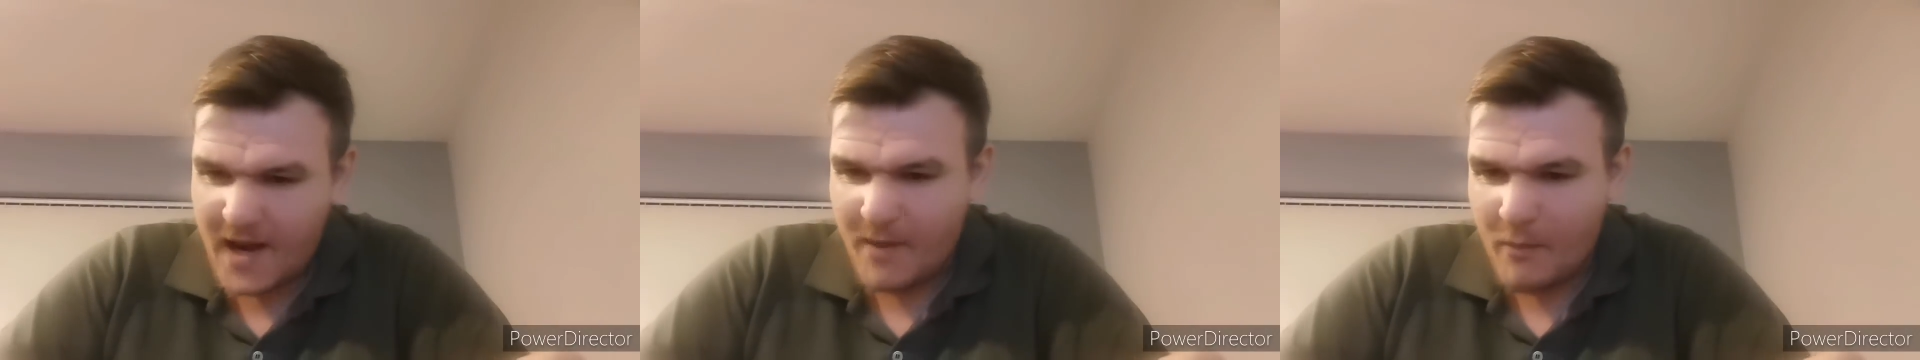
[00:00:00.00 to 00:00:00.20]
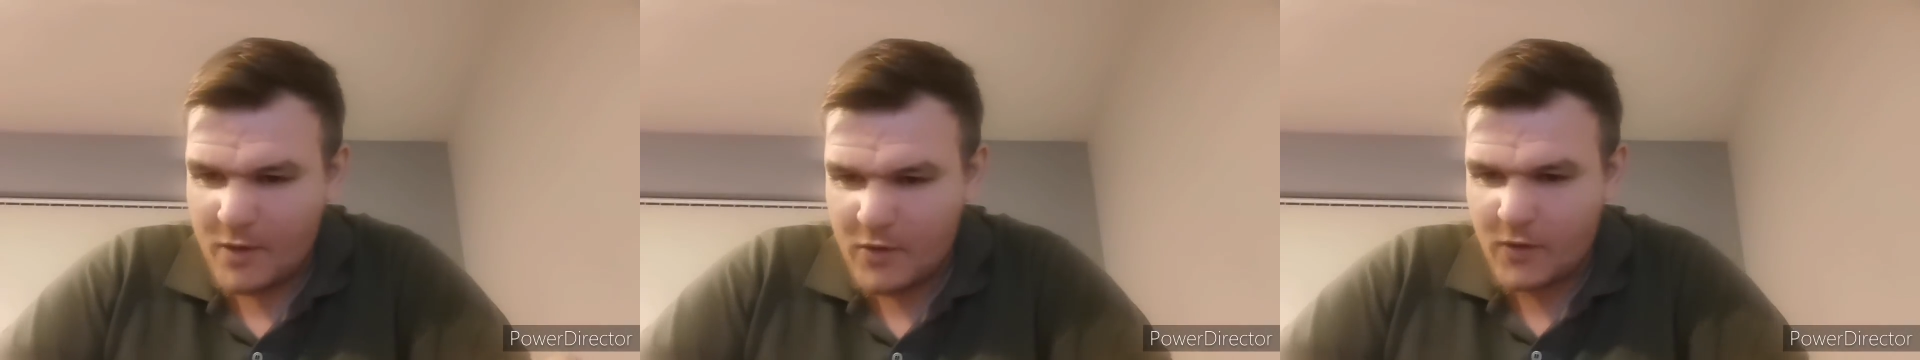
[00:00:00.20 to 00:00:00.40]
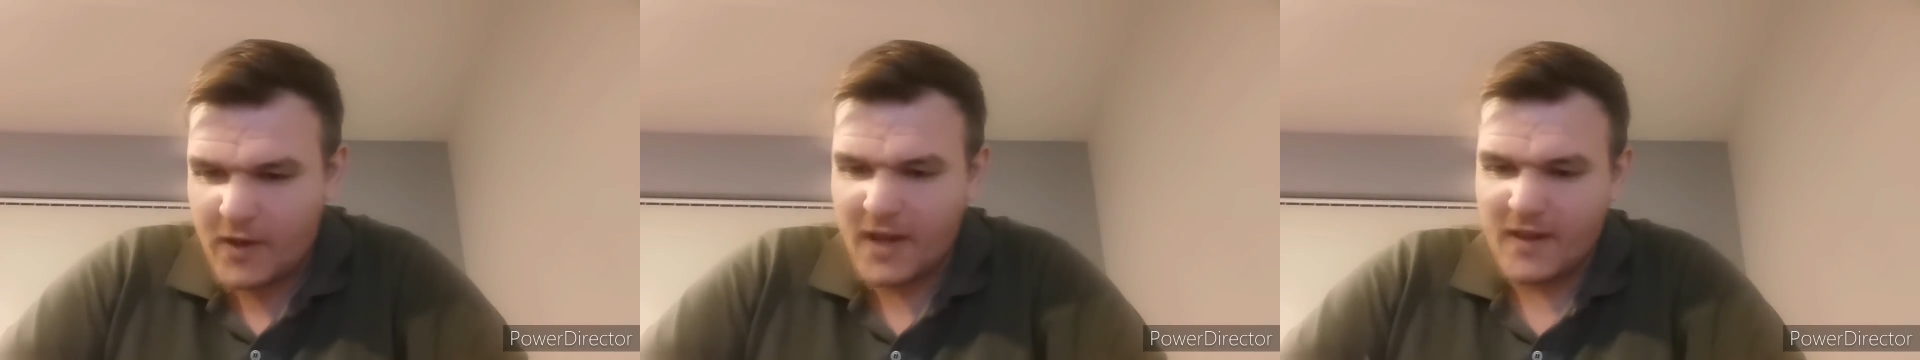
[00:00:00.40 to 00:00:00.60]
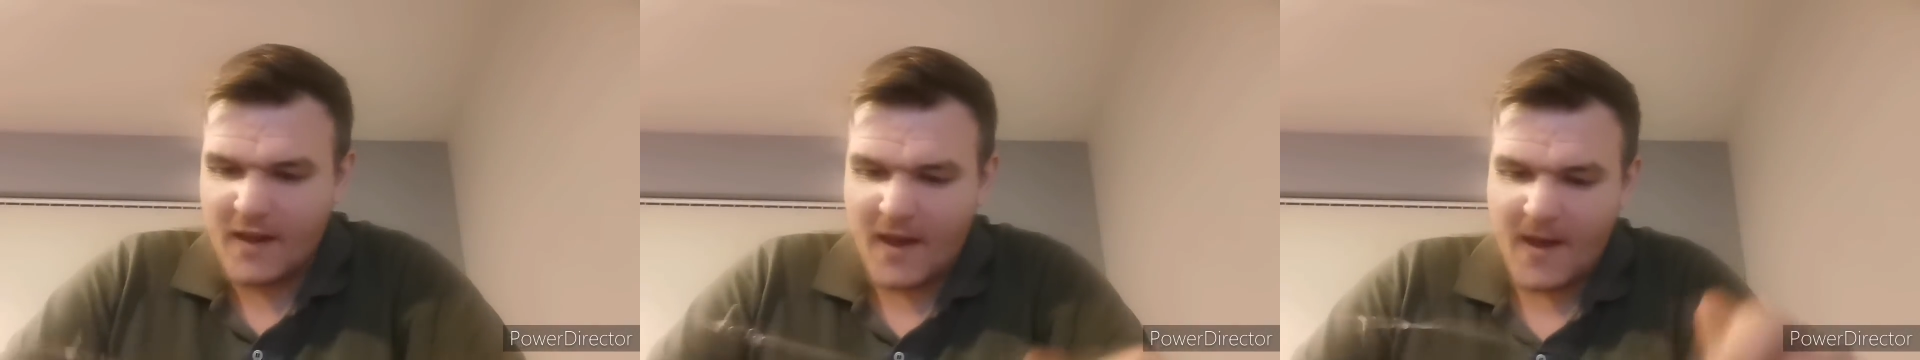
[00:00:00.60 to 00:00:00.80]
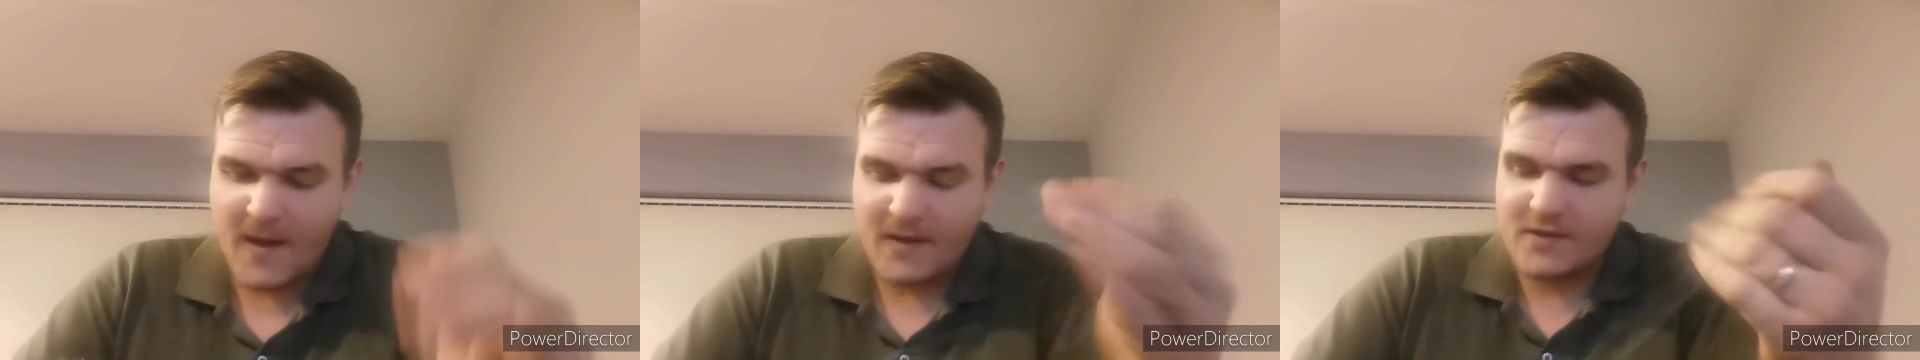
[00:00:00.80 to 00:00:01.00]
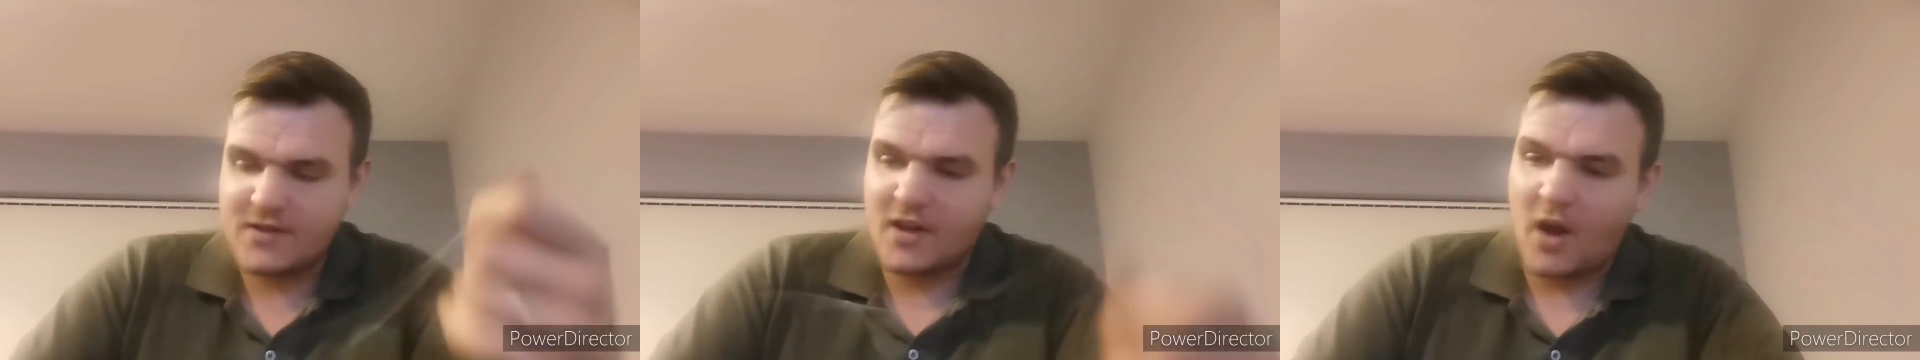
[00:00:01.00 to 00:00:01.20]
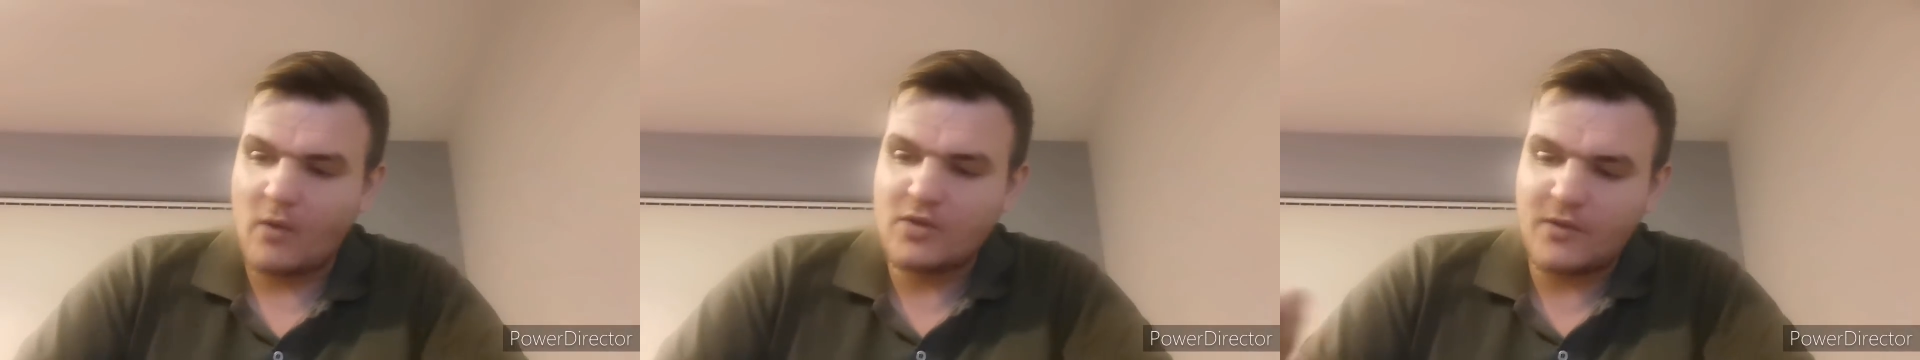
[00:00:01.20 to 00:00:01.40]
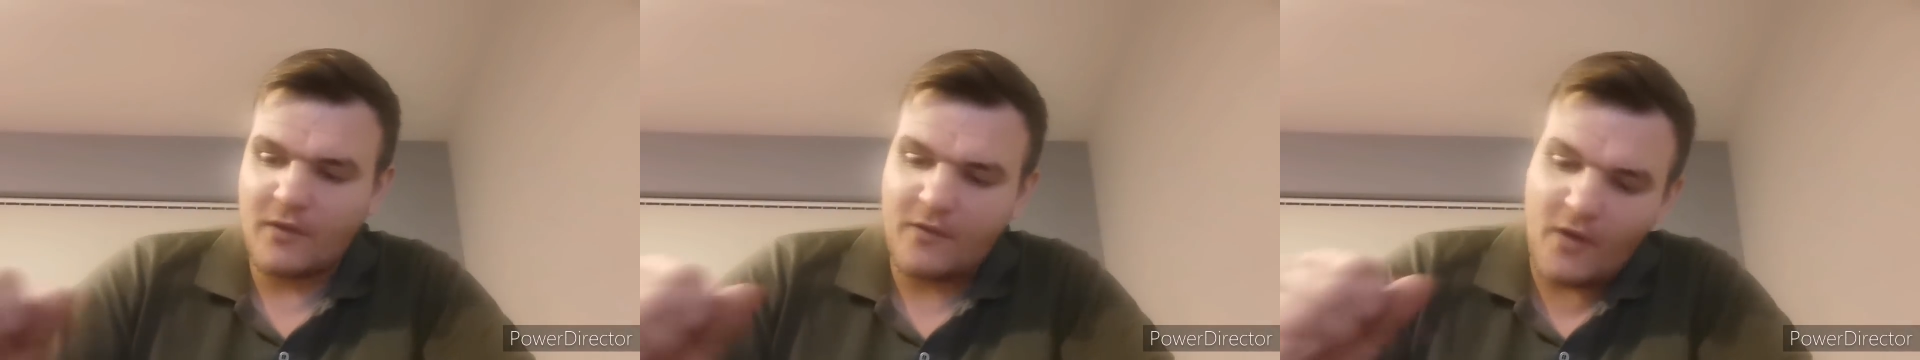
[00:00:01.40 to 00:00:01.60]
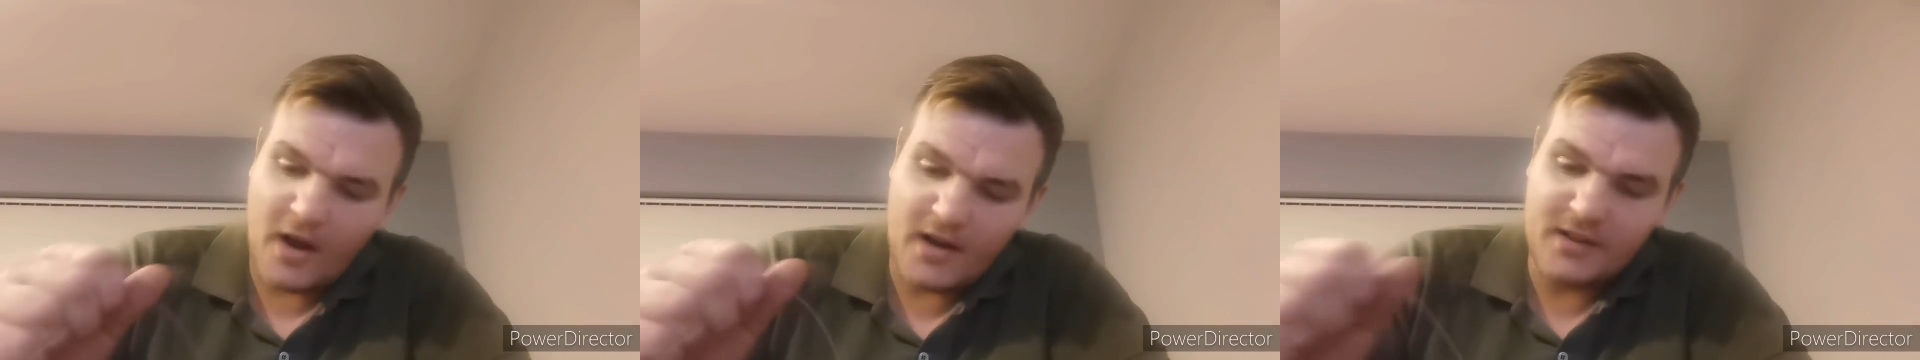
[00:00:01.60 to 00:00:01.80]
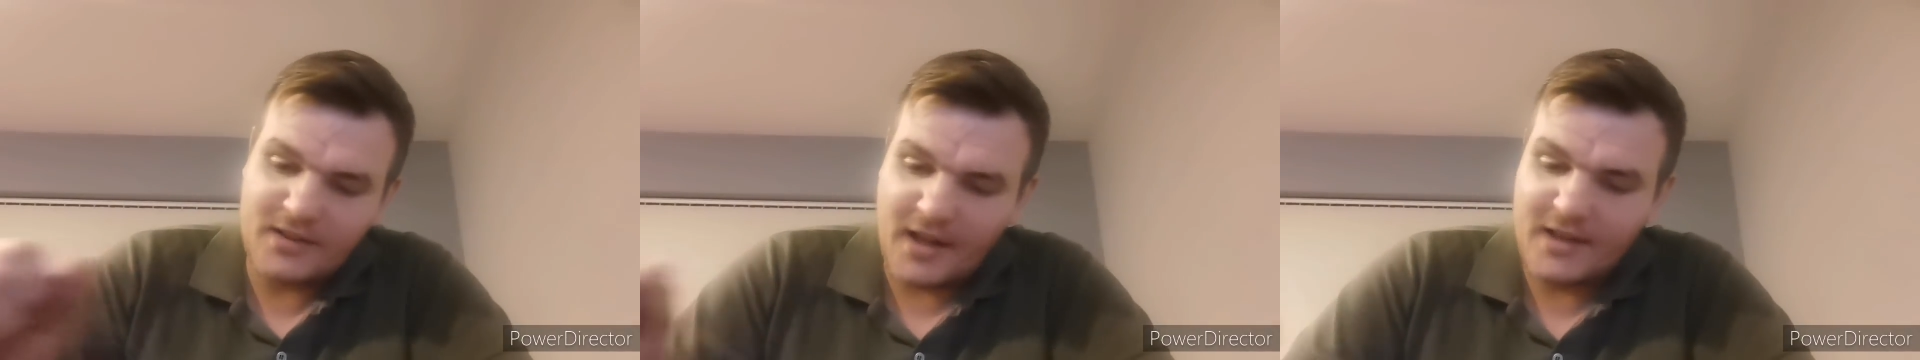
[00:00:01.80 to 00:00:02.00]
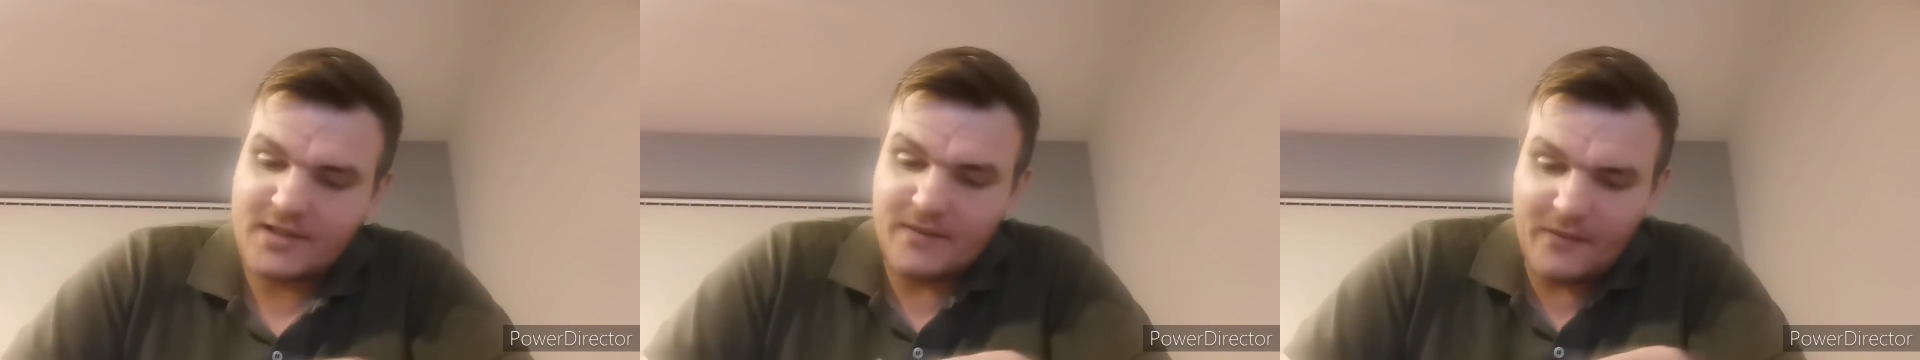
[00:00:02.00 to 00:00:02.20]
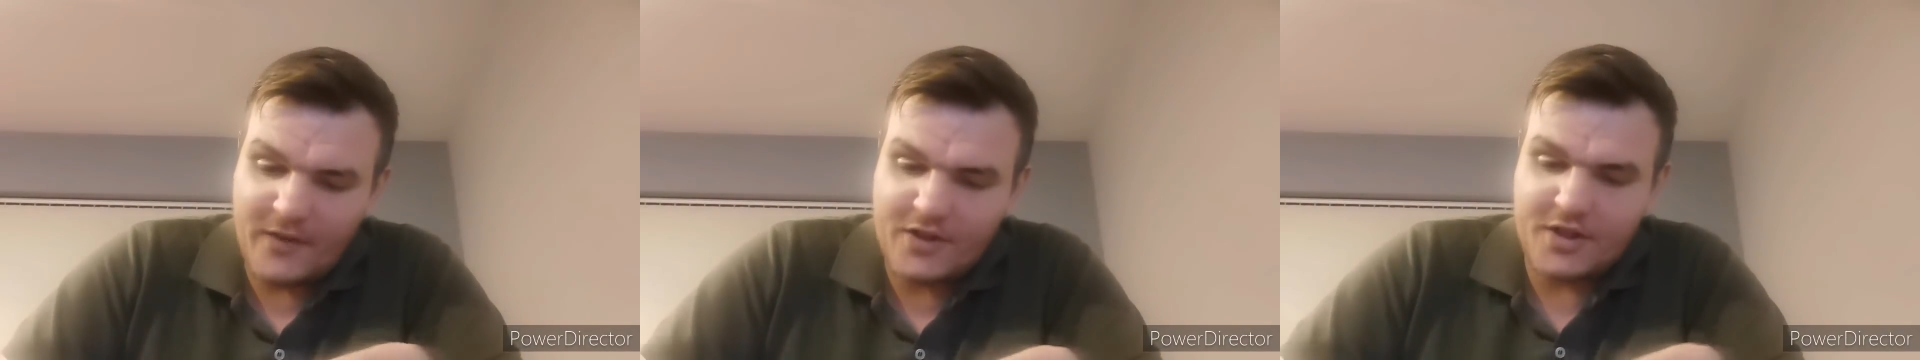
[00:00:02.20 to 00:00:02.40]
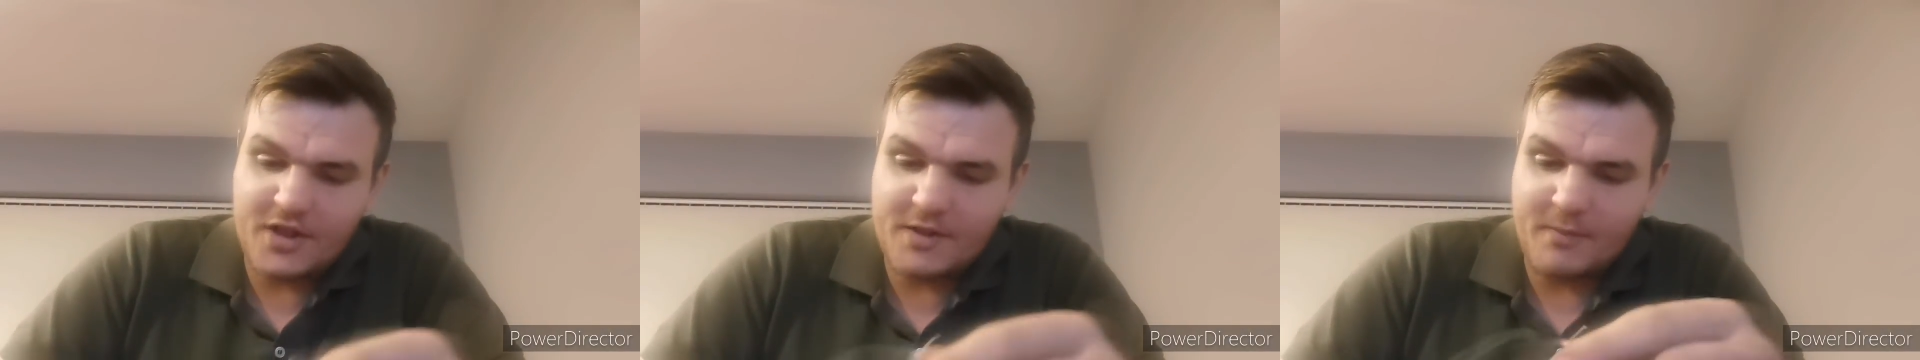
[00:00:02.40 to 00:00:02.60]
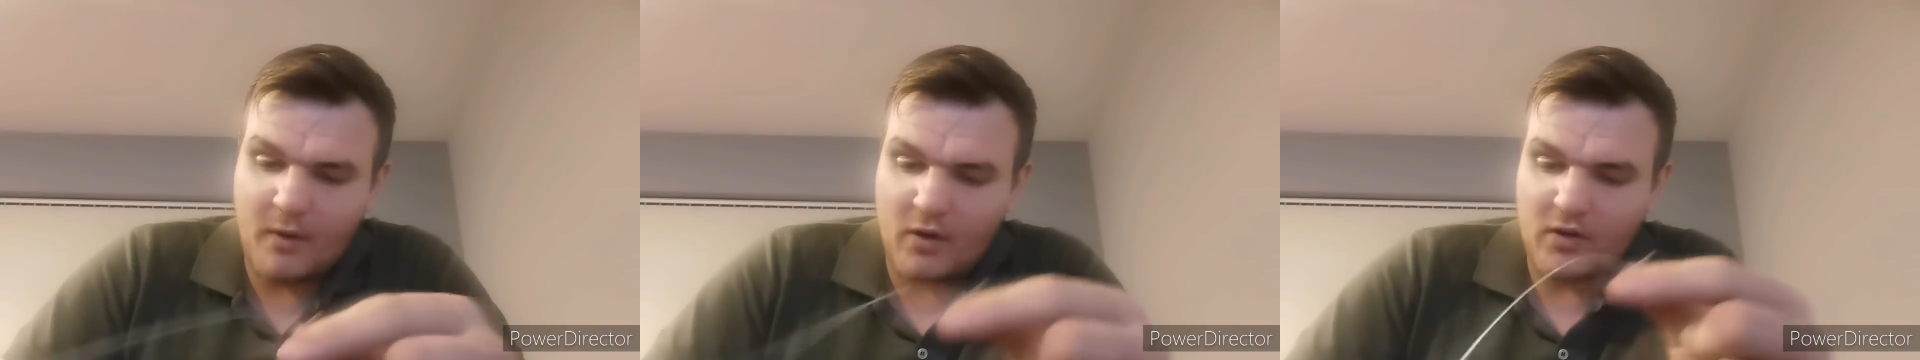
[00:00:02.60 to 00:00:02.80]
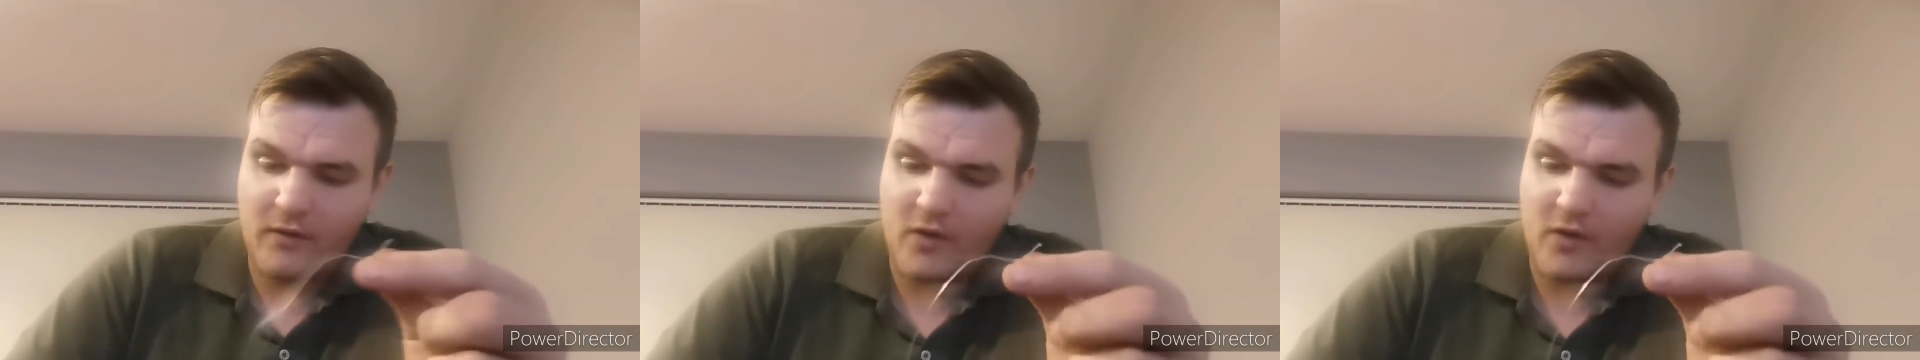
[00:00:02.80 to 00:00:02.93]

and then when you get there, to go to find a decent fishing spot,